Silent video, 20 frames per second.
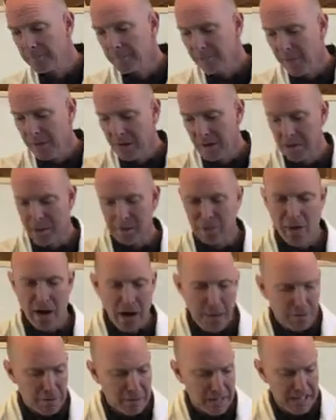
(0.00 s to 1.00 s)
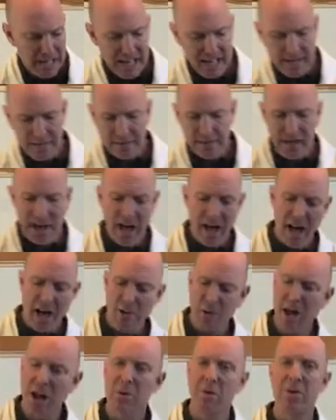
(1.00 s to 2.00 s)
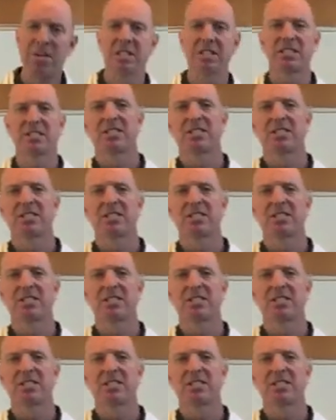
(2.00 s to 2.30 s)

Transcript: And you're probably like, why don't we just